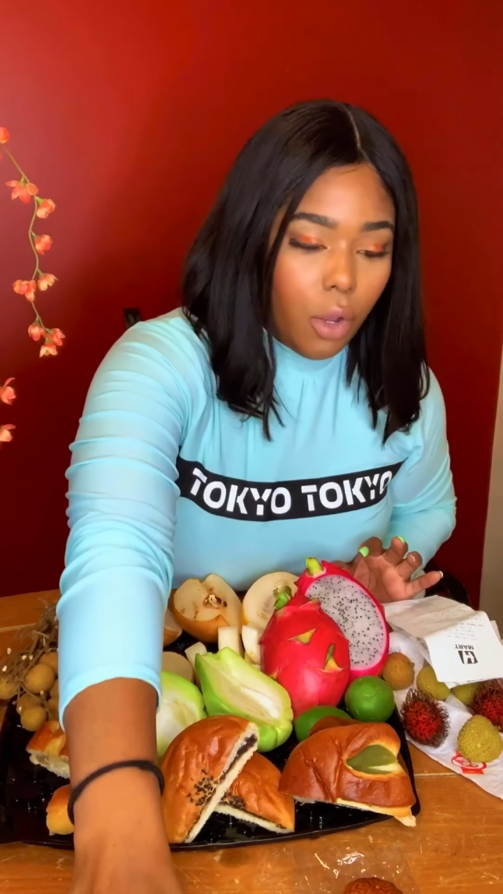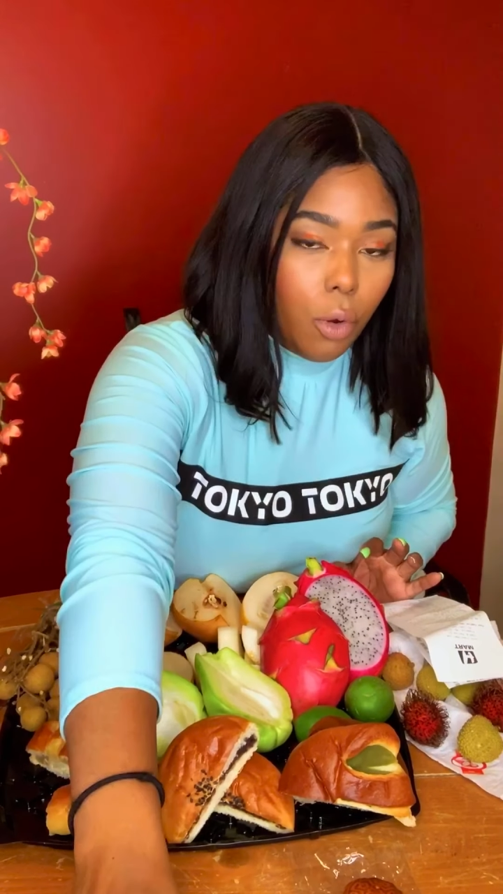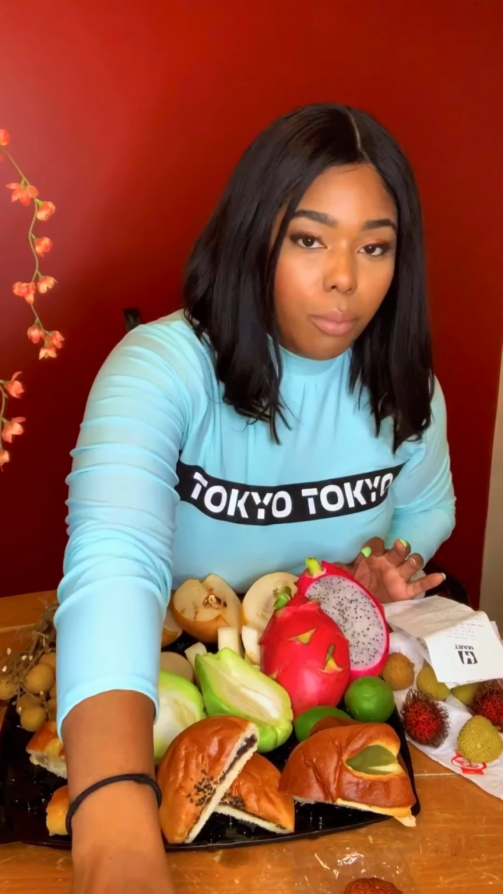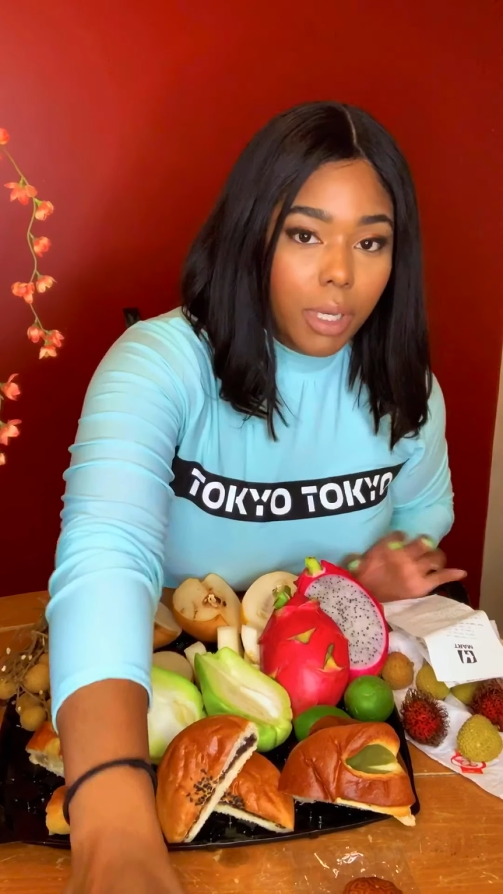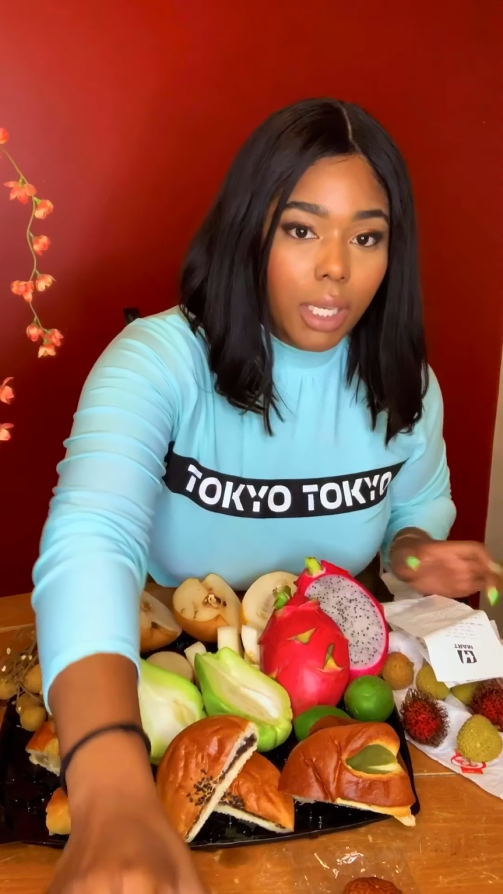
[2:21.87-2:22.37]

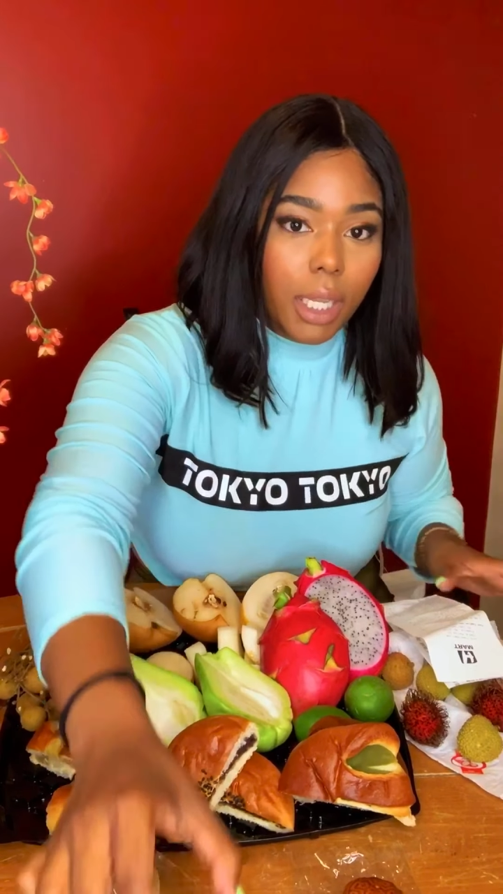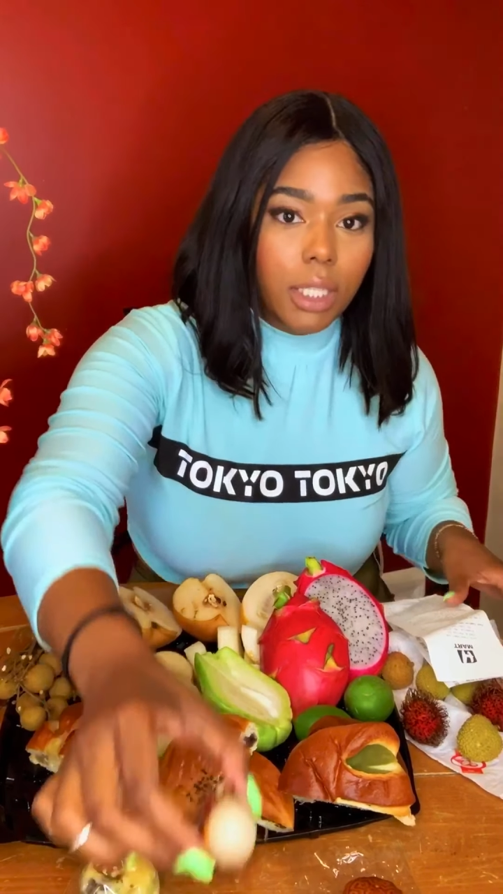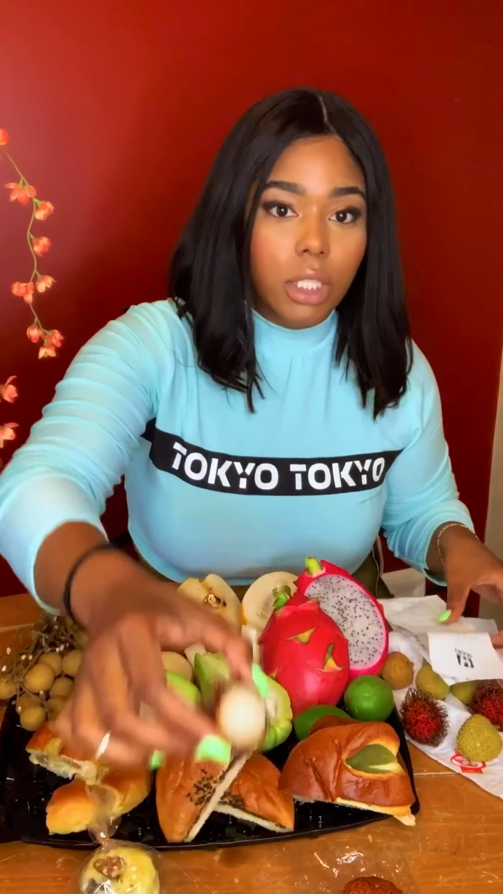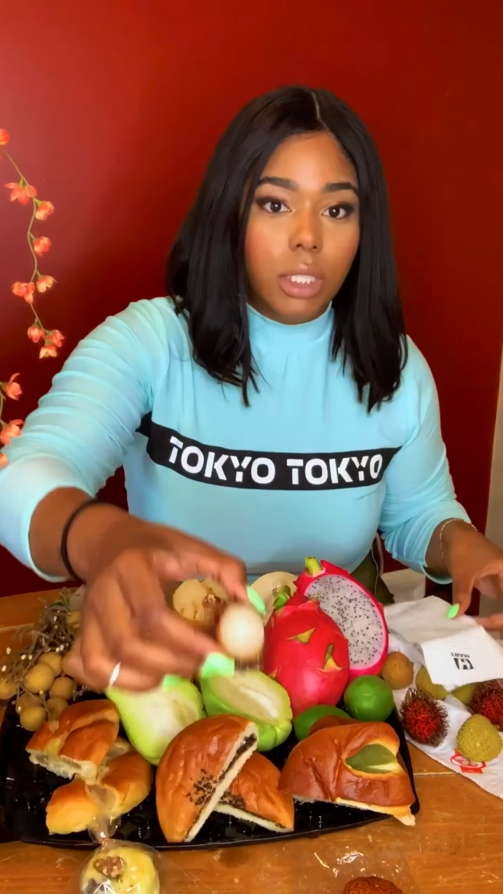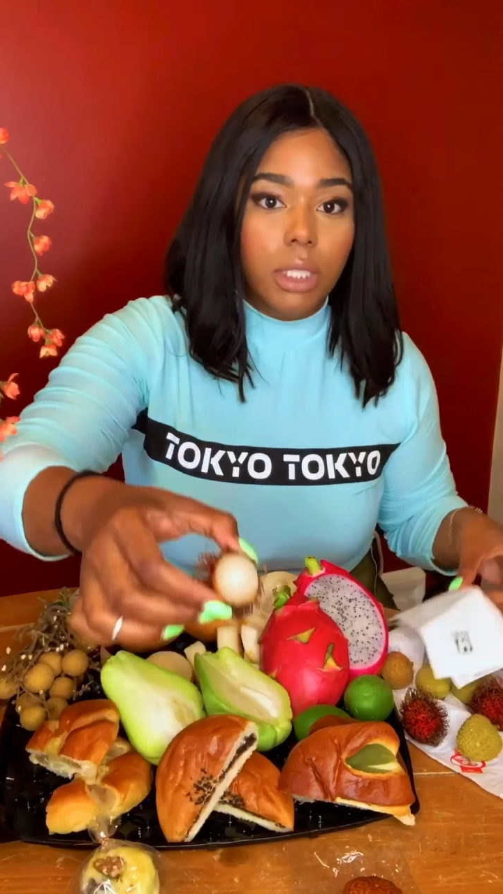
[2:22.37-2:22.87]
open
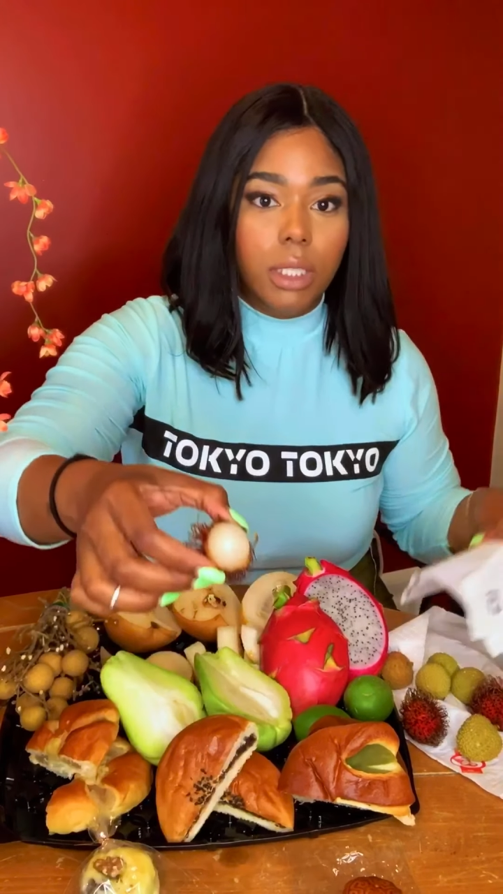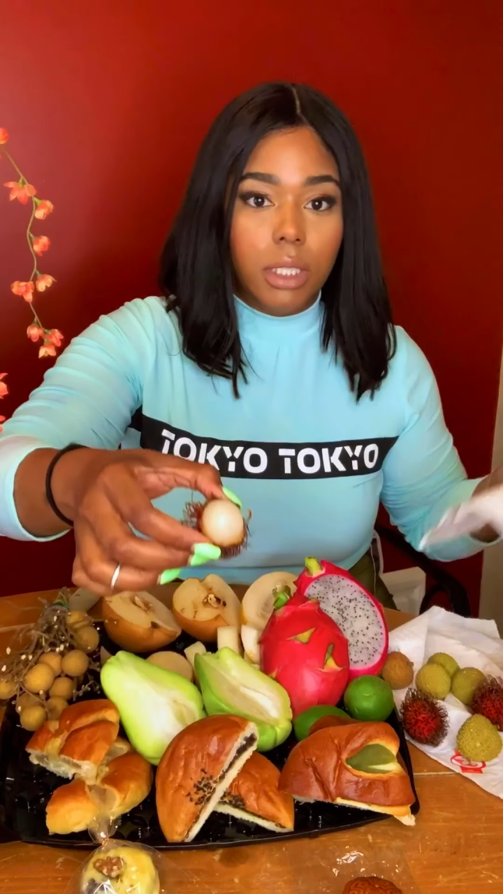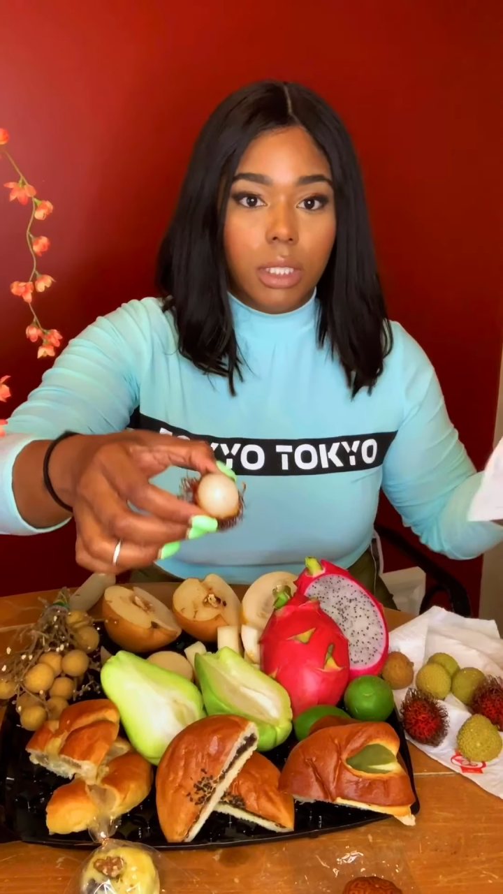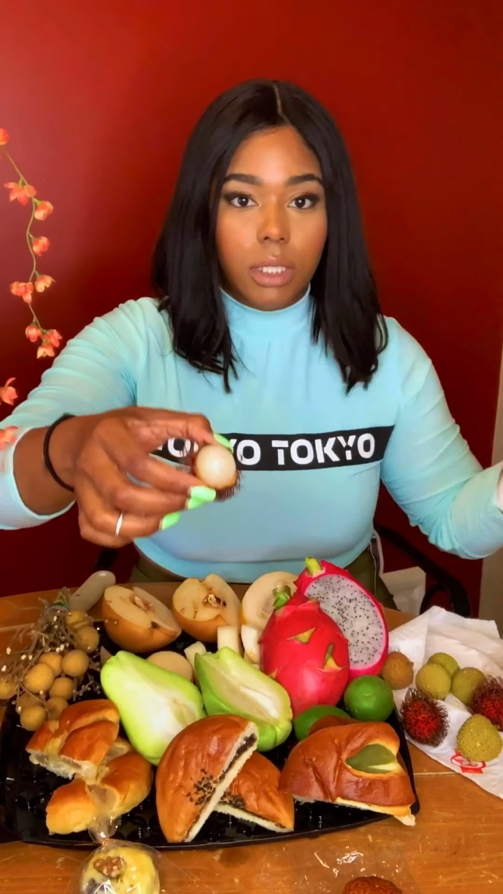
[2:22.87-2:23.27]
lychees.